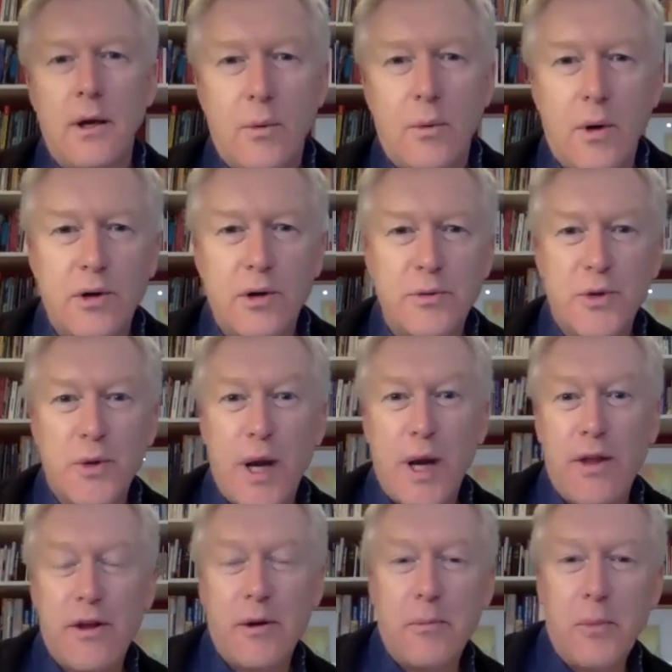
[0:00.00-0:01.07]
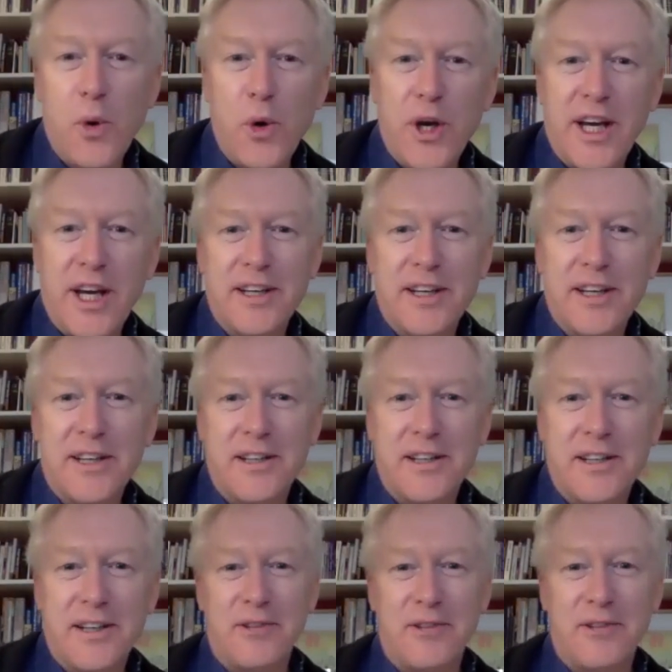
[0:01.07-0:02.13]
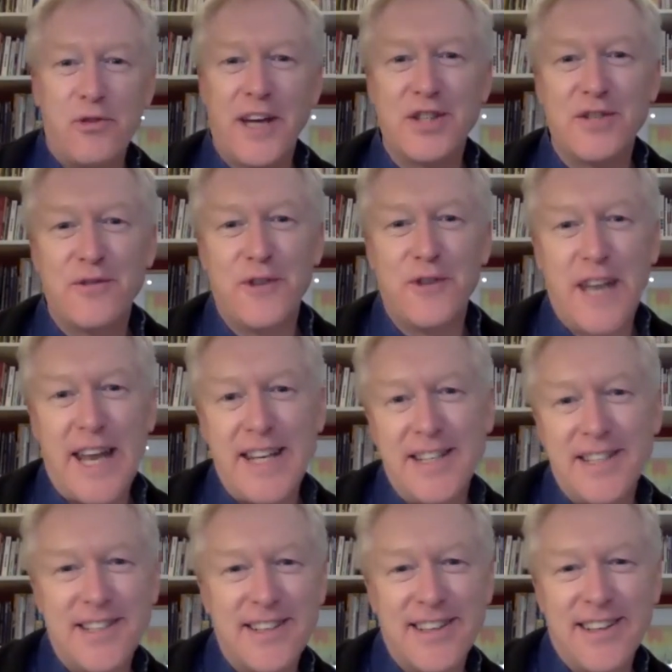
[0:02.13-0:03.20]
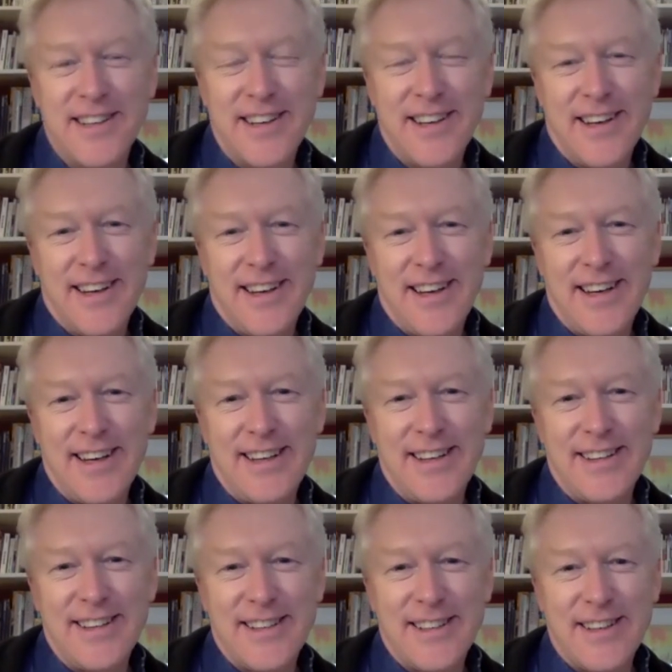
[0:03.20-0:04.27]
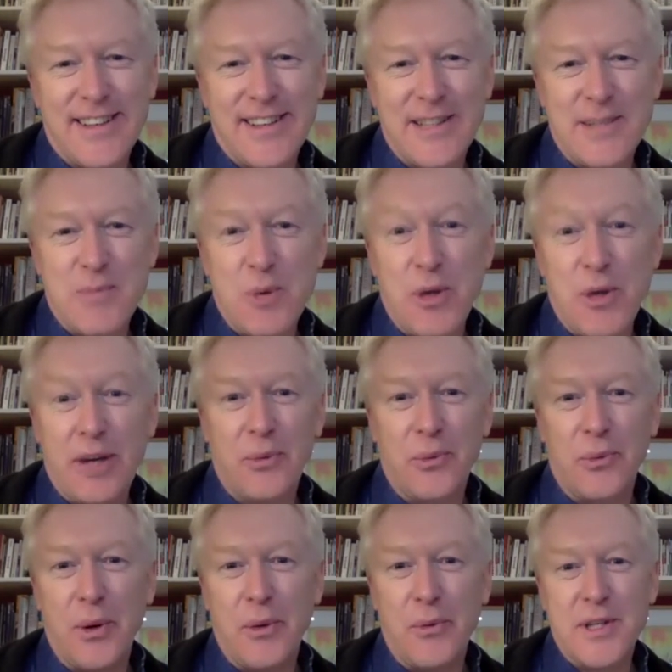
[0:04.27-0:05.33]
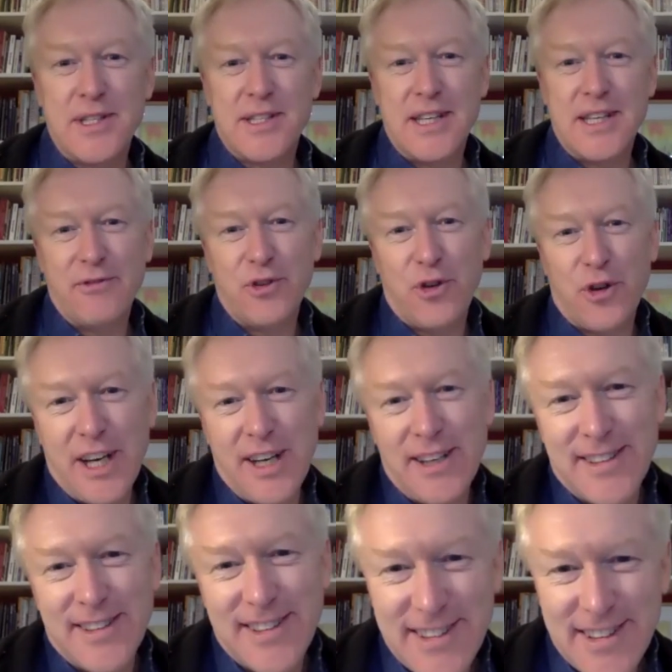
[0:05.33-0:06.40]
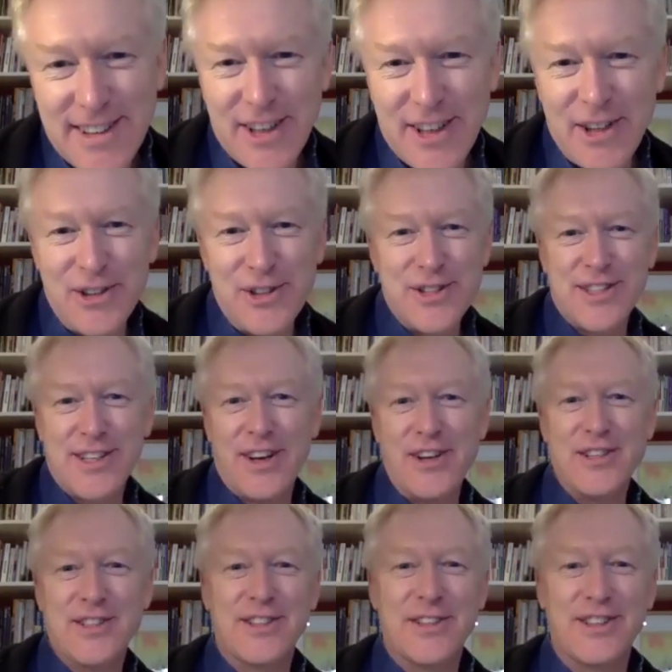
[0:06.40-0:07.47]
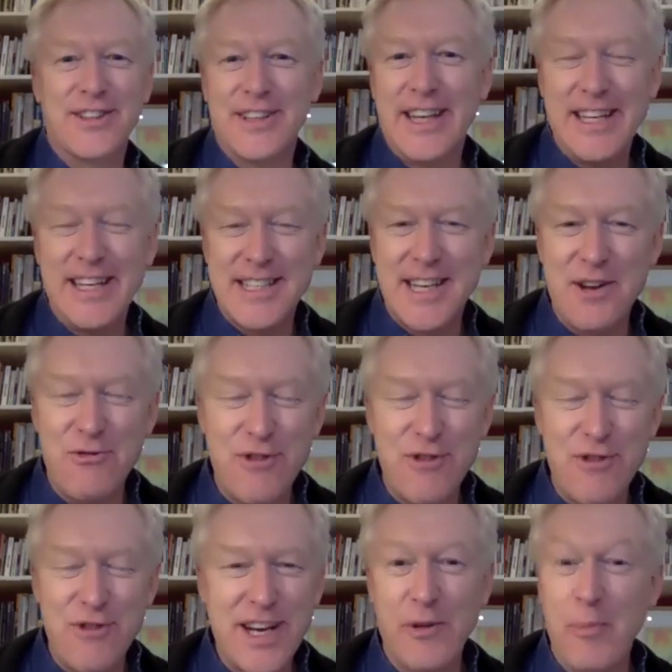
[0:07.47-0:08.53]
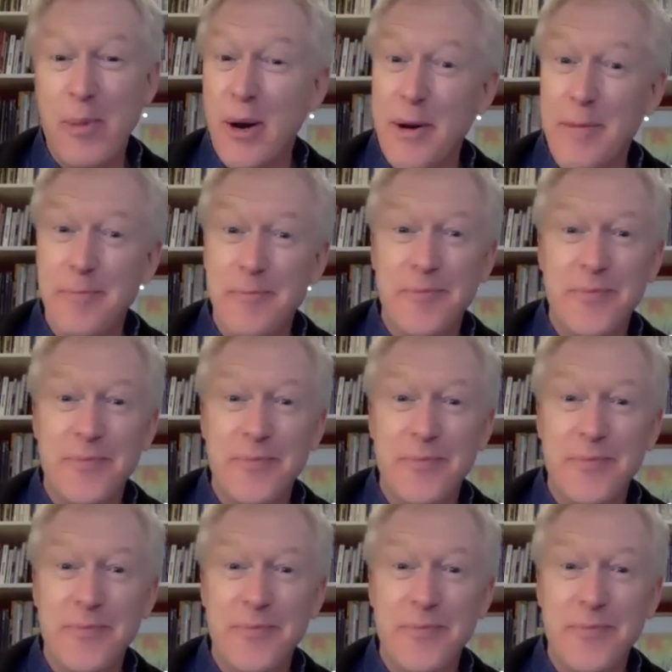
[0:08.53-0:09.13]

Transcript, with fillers: Welcome to another morning uh, reflection for Lent. And uh, this morning we're with Stephen Green, who's going to lead us in a reading of a poem.